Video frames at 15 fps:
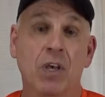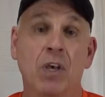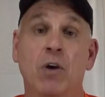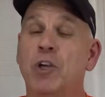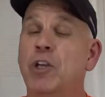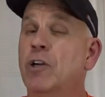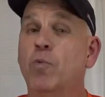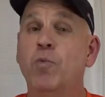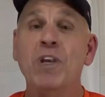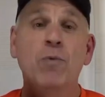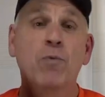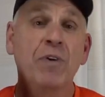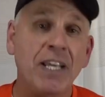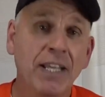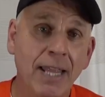You know, we
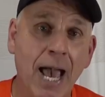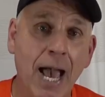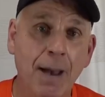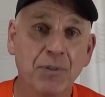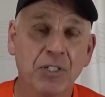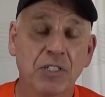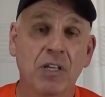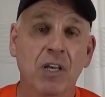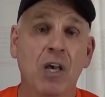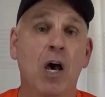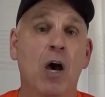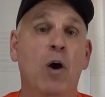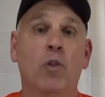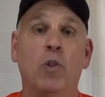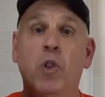relapse
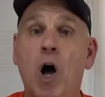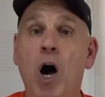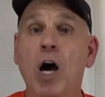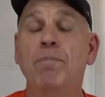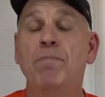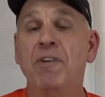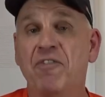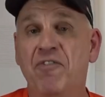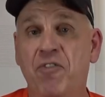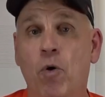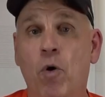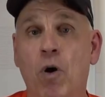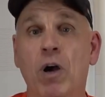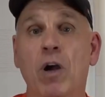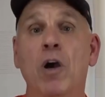long
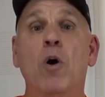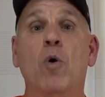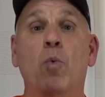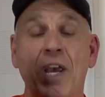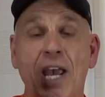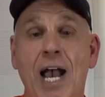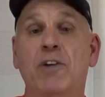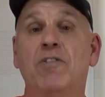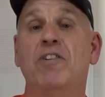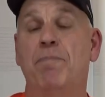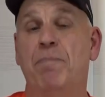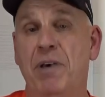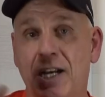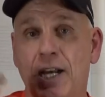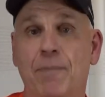before we actually
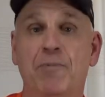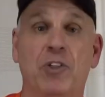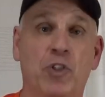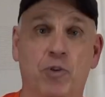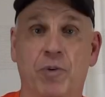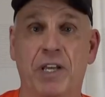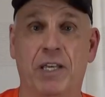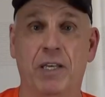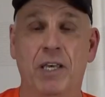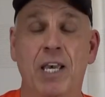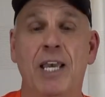pick up the drink.